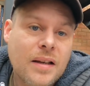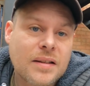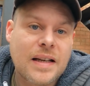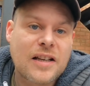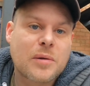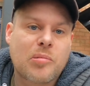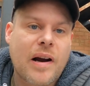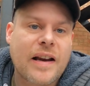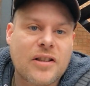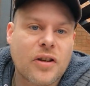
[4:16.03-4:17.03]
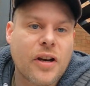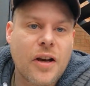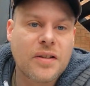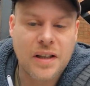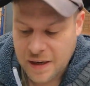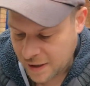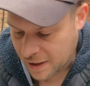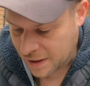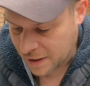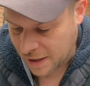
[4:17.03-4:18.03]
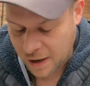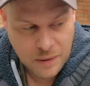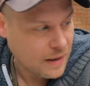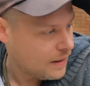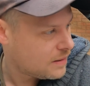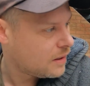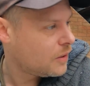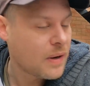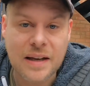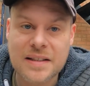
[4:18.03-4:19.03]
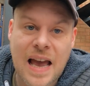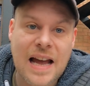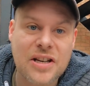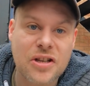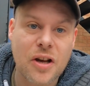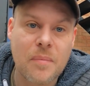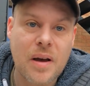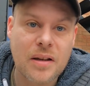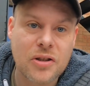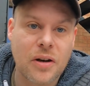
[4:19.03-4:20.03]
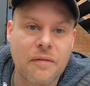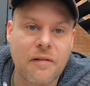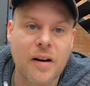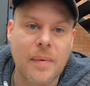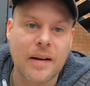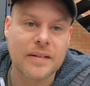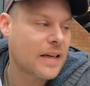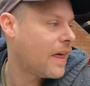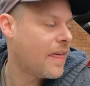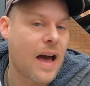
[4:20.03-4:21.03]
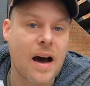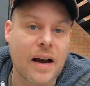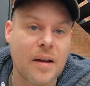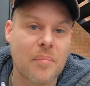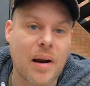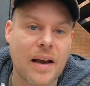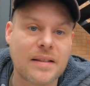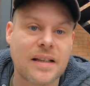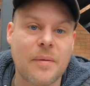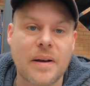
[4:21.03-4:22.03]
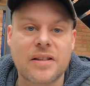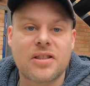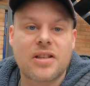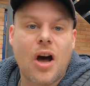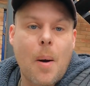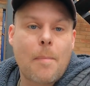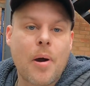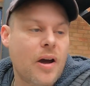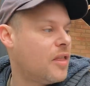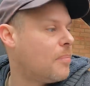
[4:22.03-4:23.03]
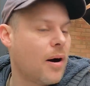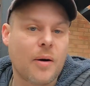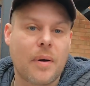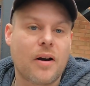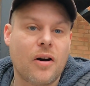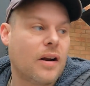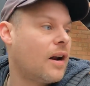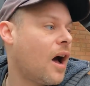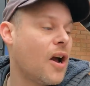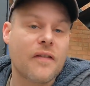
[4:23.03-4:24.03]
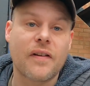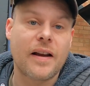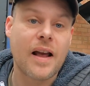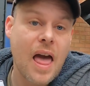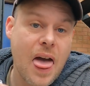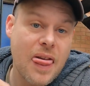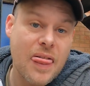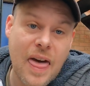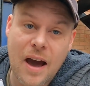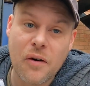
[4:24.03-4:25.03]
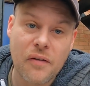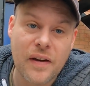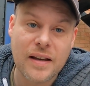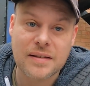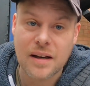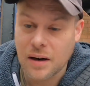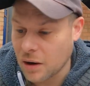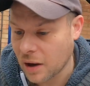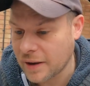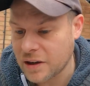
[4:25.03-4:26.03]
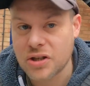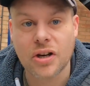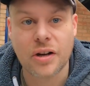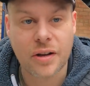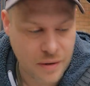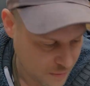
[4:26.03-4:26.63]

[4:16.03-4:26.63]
So that's the brackets on loosely. Now I need to attach them to the front mount to get that hung in place, and then we can start putting the pipework on, and hopefully that all fits like it should.